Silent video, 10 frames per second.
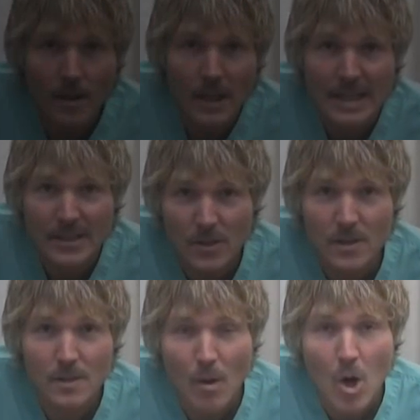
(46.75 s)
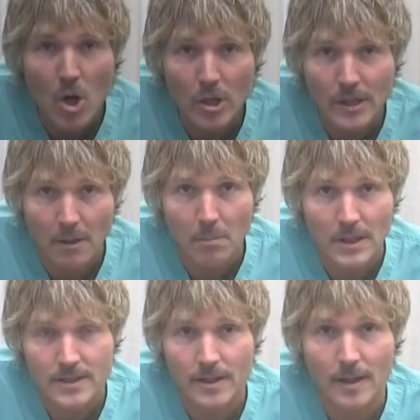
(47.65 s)
Lice are small little
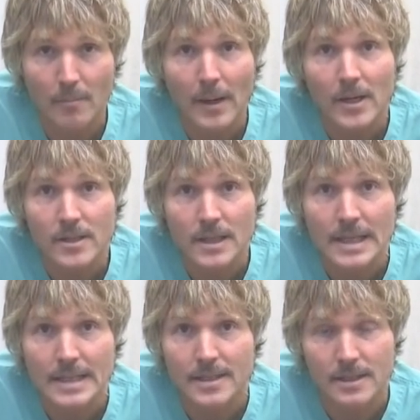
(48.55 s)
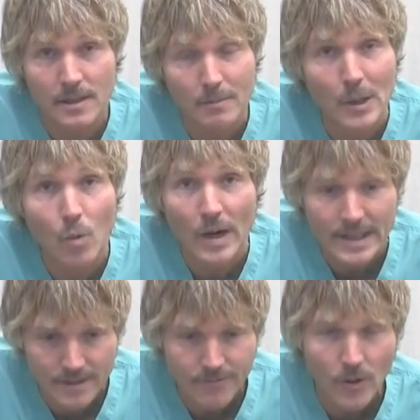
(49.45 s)
blood-sucking parasites. It can be
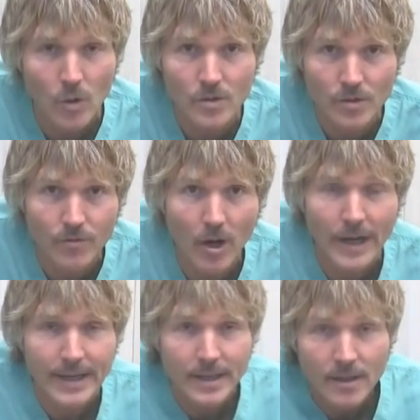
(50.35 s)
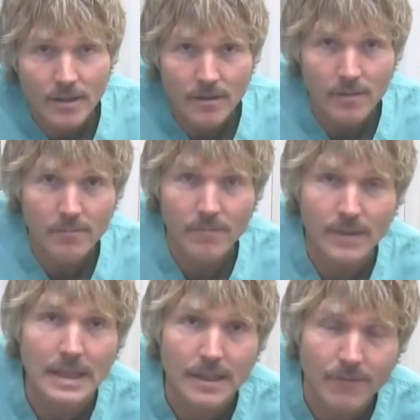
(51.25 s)
quite difficult to find. And
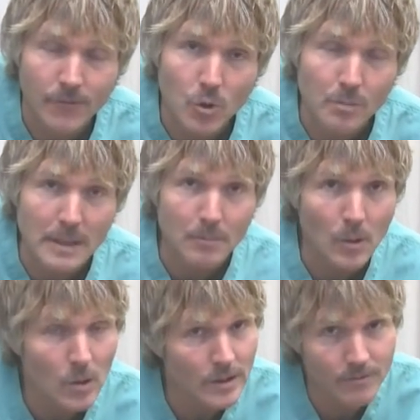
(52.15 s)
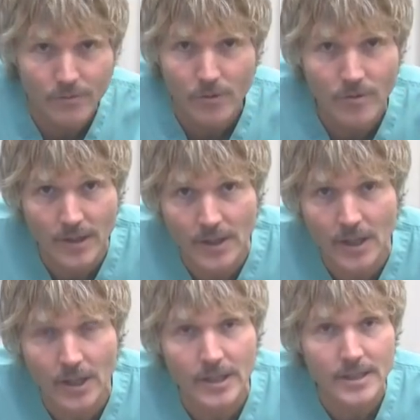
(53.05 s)
few people, even few
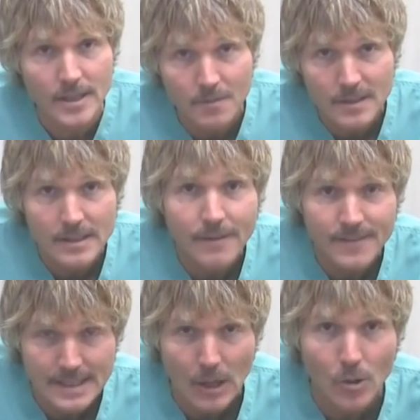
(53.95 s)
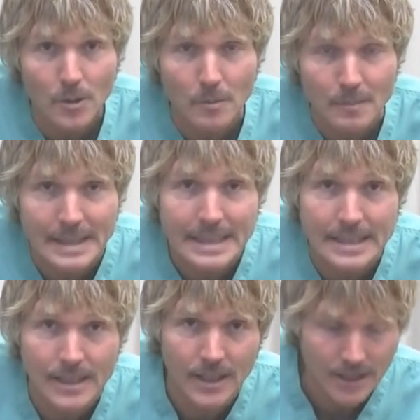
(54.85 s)
veterinarians, have seldom
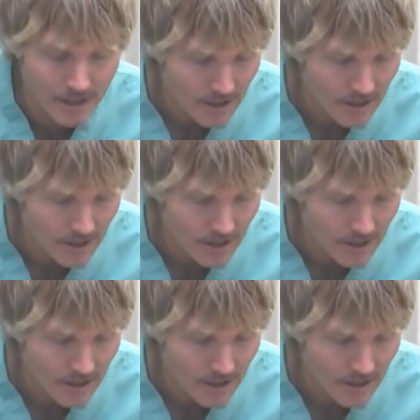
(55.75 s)
seen